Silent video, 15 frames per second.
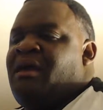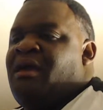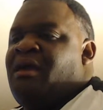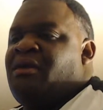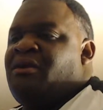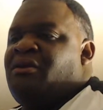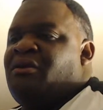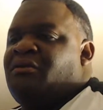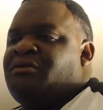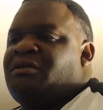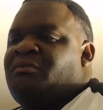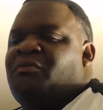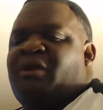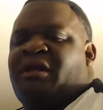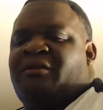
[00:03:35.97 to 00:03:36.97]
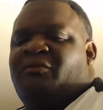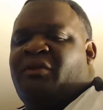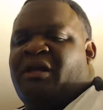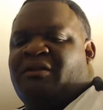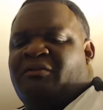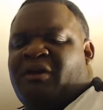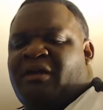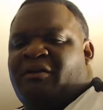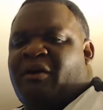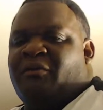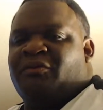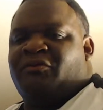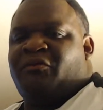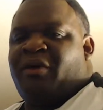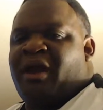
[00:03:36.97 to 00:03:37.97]
so when I
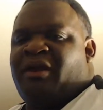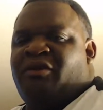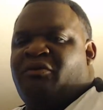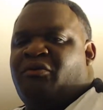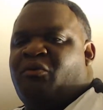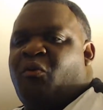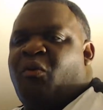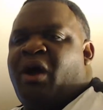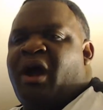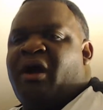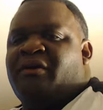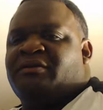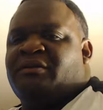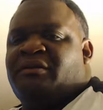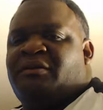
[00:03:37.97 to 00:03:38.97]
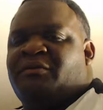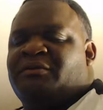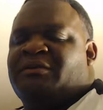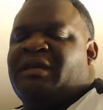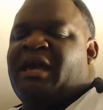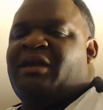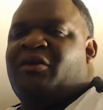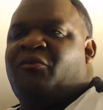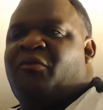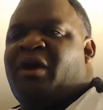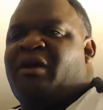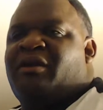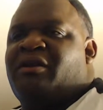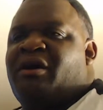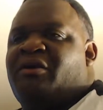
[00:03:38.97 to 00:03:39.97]
was grinding on the wires and he was skating
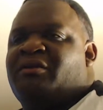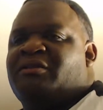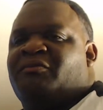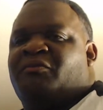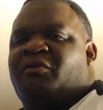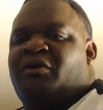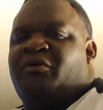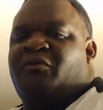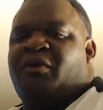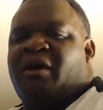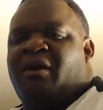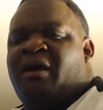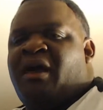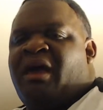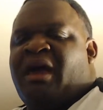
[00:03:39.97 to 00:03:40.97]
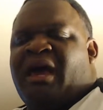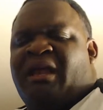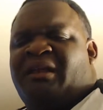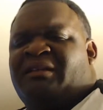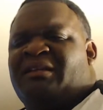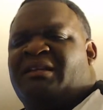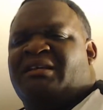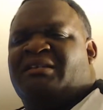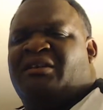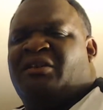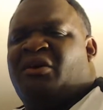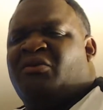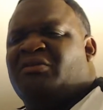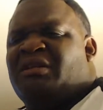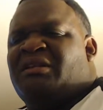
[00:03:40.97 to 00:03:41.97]
around and all this stuff, running around, I looked at his
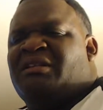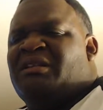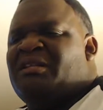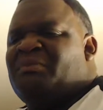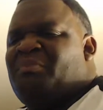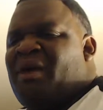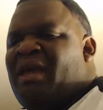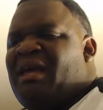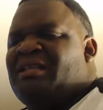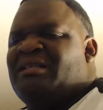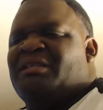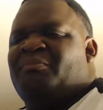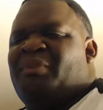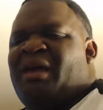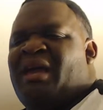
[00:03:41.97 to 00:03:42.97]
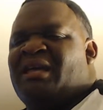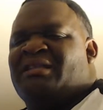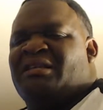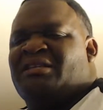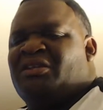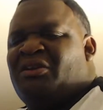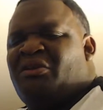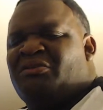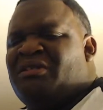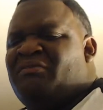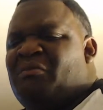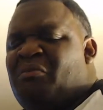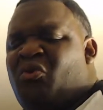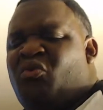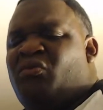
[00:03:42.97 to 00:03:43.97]
clothes and I looked at his pants. His pants and his clothes
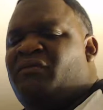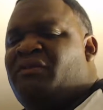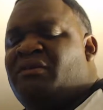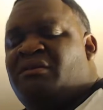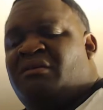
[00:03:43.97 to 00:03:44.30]
never moved.